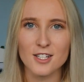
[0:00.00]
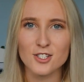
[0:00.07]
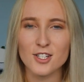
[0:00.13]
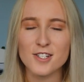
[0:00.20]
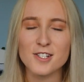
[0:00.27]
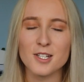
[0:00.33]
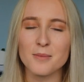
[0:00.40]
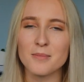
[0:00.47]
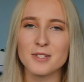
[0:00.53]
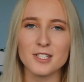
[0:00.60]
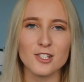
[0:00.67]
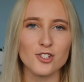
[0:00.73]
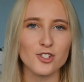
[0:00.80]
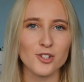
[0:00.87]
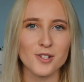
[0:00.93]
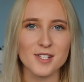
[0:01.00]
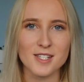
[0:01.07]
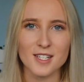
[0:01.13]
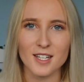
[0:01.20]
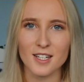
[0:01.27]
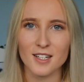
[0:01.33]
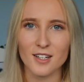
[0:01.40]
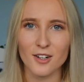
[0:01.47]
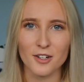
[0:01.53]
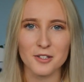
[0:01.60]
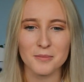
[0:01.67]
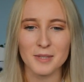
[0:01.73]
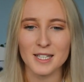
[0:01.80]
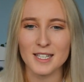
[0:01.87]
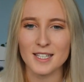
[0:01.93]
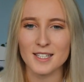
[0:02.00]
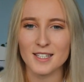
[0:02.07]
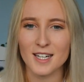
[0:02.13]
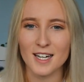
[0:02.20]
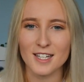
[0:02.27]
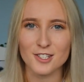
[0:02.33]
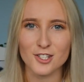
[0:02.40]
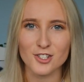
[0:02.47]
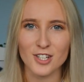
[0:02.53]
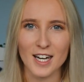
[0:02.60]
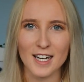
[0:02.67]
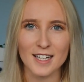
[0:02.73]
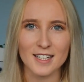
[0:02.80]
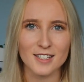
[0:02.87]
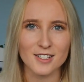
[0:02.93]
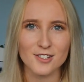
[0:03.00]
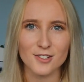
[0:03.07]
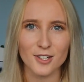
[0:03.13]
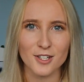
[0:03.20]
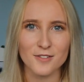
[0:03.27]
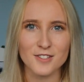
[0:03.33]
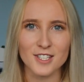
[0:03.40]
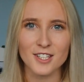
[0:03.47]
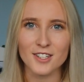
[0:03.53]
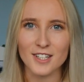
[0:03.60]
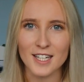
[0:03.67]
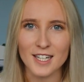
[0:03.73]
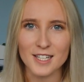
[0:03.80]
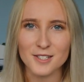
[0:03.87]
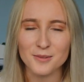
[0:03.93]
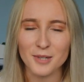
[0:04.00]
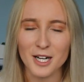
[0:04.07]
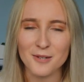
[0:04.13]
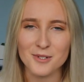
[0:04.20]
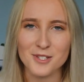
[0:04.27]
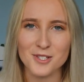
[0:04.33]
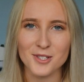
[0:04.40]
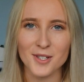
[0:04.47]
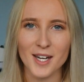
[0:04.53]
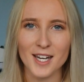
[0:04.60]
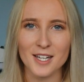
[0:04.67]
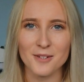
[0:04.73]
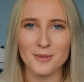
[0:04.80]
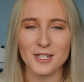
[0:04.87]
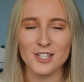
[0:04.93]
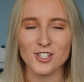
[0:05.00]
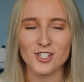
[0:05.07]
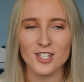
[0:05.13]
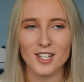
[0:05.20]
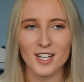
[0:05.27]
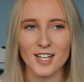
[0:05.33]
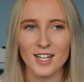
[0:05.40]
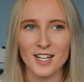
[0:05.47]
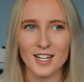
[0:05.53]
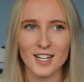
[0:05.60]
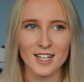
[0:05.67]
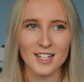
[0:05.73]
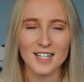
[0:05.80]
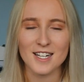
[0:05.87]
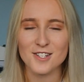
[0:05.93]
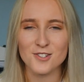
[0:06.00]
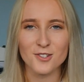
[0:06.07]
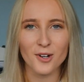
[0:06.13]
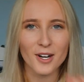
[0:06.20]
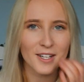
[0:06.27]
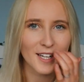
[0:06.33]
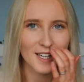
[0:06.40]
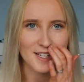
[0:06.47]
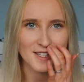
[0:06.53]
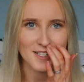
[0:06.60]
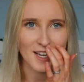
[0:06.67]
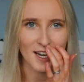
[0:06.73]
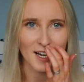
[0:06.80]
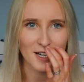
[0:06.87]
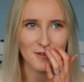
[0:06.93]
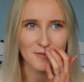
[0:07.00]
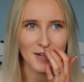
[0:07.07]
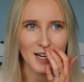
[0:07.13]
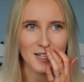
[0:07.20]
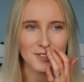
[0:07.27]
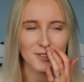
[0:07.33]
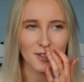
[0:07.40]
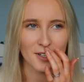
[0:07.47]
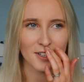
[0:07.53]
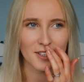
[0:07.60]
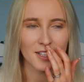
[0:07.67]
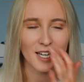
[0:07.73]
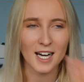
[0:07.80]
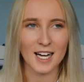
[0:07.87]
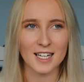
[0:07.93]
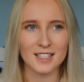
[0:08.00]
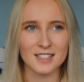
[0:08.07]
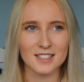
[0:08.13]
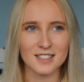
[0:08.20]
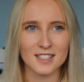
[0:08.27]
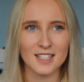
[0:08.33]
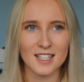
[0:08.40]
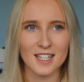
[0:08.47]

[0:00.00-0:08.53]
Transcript: just somebody had used it on me to try and sort of degrade what I was doing, which, like, it's not a nice term at all, and